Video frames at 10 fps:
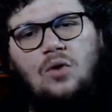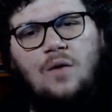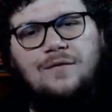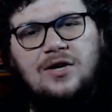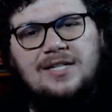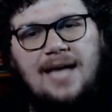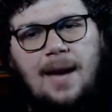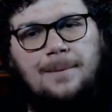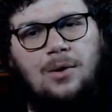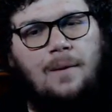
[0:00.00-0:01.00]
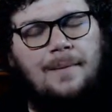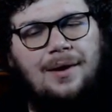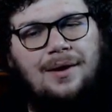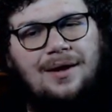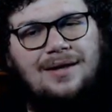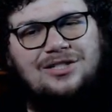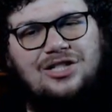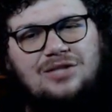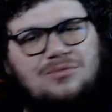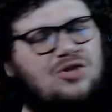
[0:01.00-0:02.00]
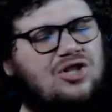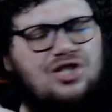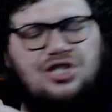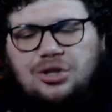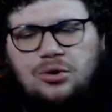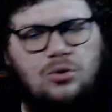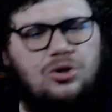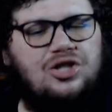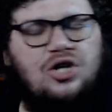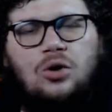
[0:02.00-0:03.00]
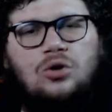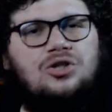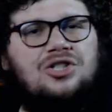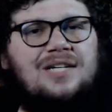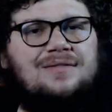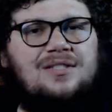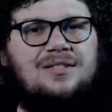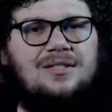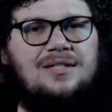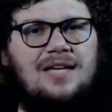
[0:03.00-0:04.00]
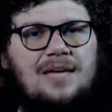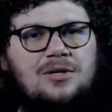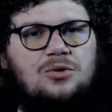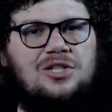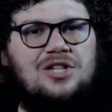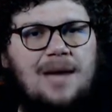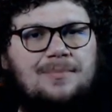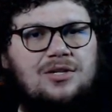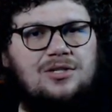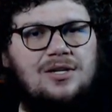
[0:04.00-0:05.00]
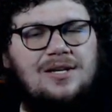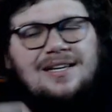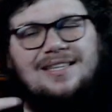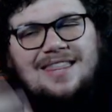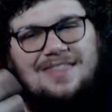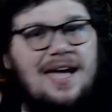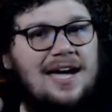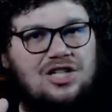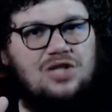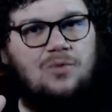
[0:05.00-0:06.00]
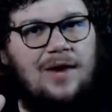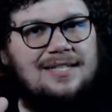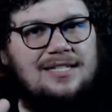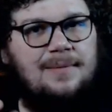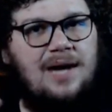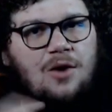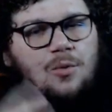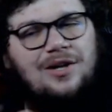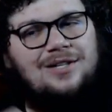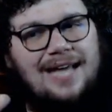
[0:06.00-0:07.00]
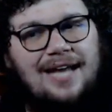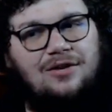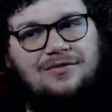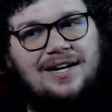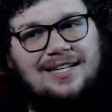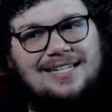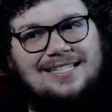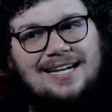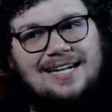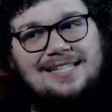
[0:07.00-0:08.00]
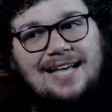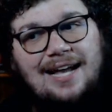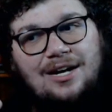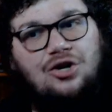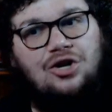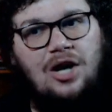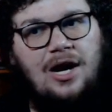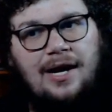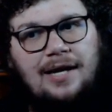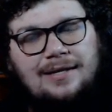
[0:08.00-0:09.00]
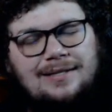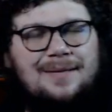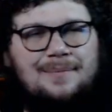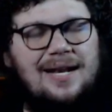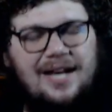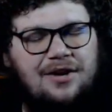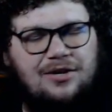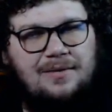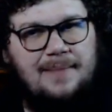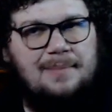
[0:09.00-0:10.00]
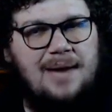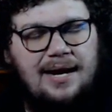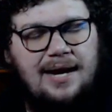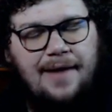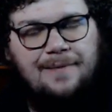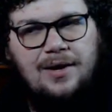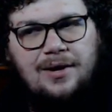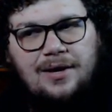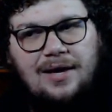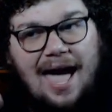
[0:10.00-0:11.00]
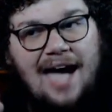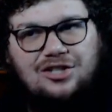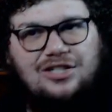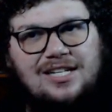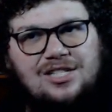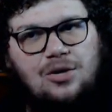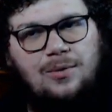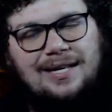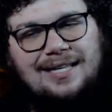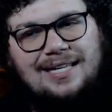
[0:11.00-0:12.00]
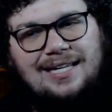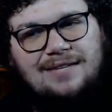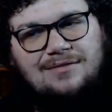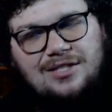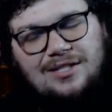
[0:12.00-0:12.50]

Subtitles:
For example, just huge tonal shifts in between chapters. The thing I just ranted about where Daniel finally decides that Urgot, the main bad guy, actually does know where he lives.